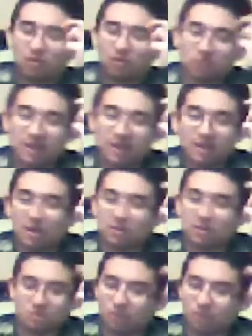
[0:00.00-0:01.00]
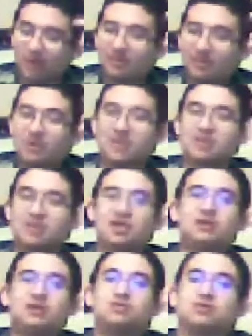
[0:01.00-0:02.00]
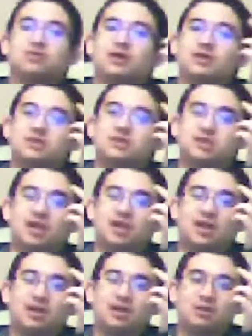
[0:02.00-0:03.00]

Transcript: re uh, tweet about the Nintendo Direct, uh,